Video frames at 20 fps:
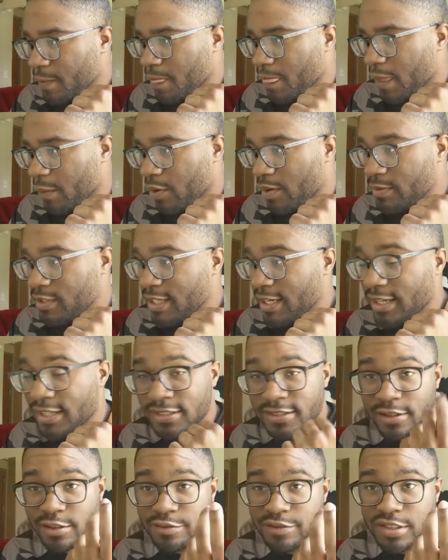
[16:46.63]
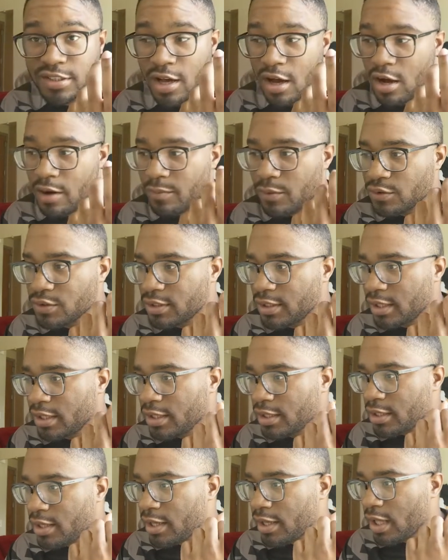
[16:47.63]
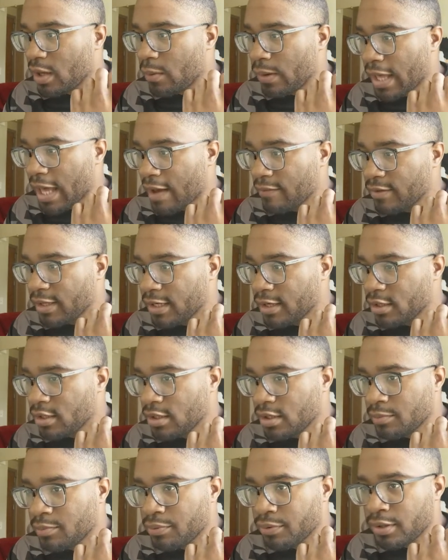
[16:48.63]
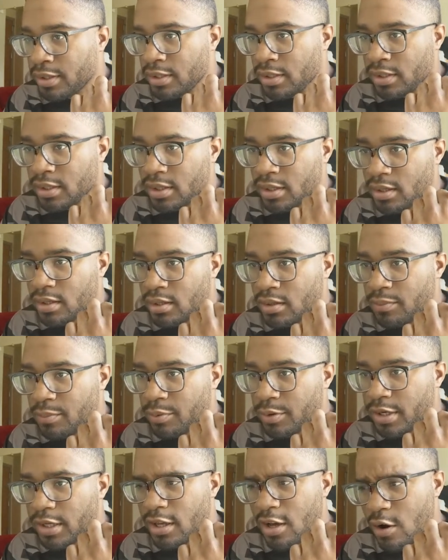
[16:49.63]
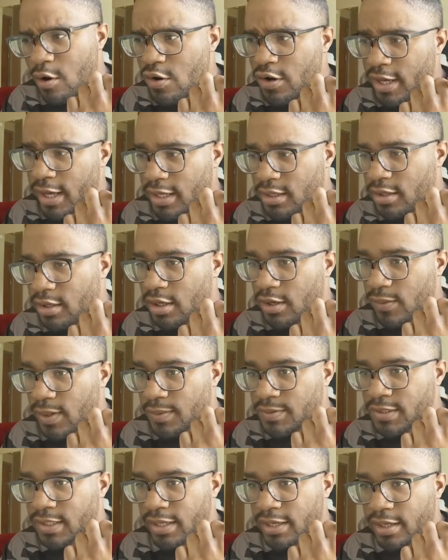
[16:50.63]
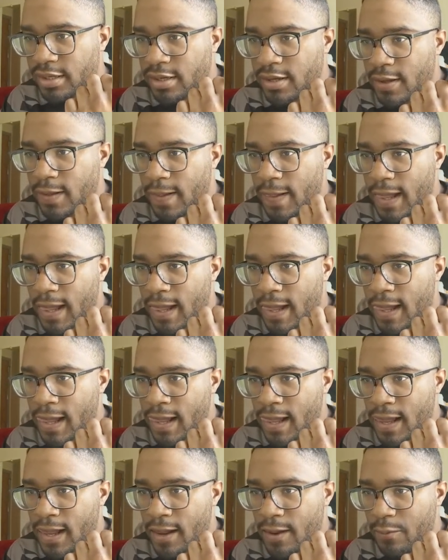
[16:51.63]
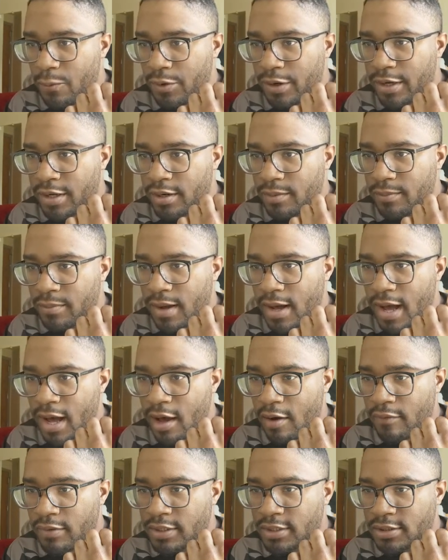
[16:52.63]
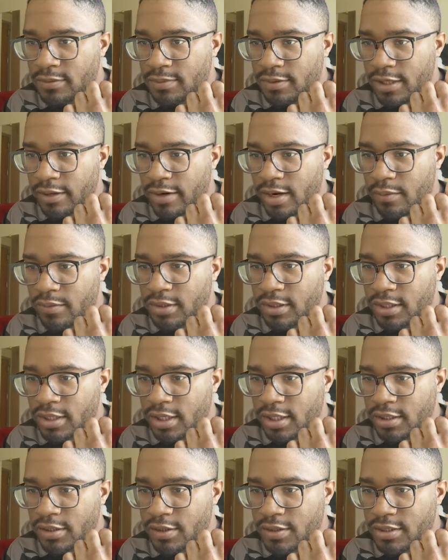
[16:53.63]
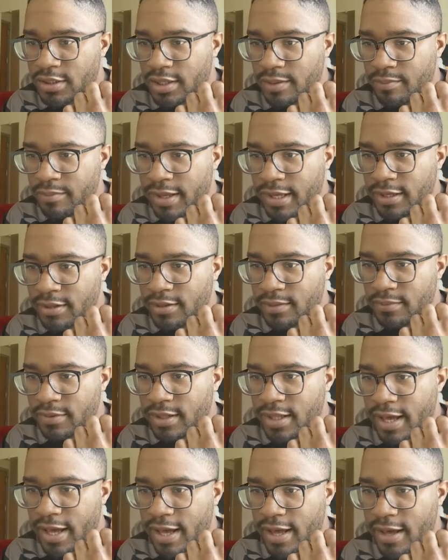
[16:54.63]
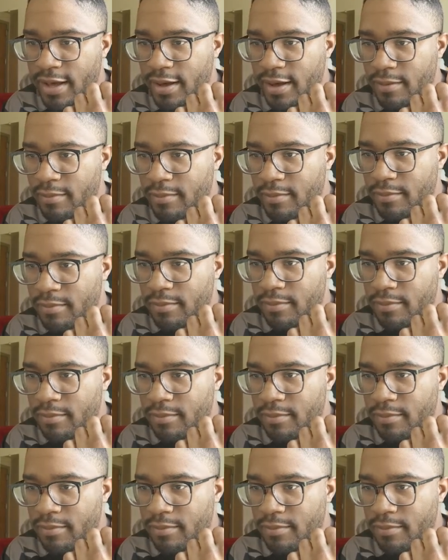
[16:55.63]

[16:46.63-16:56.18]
The website itself is almost done, and we have like a pretty okay looking website. We're gonna obviously play around with the colors and make them that